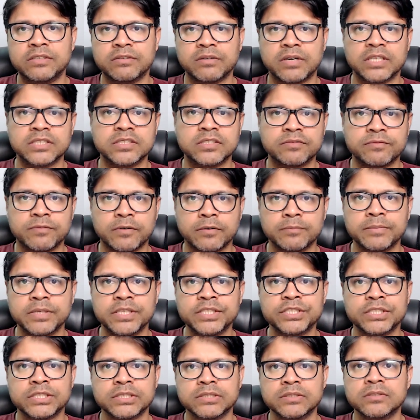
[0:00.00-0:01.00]

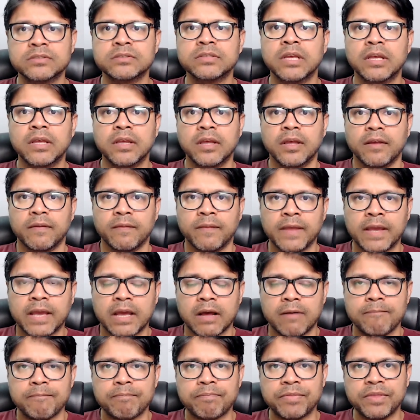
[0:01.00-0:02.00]
transformations, the
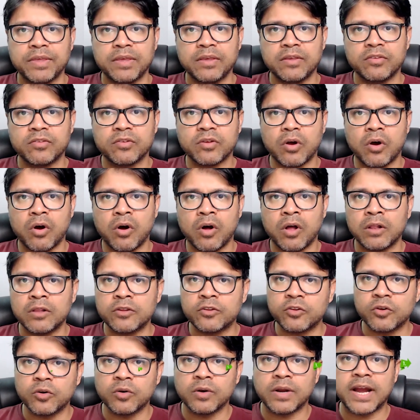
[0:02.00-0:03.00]
company is
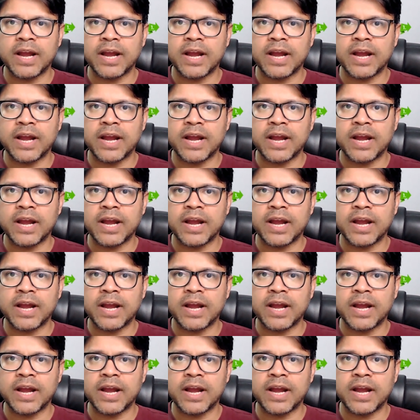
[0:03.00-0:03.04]
also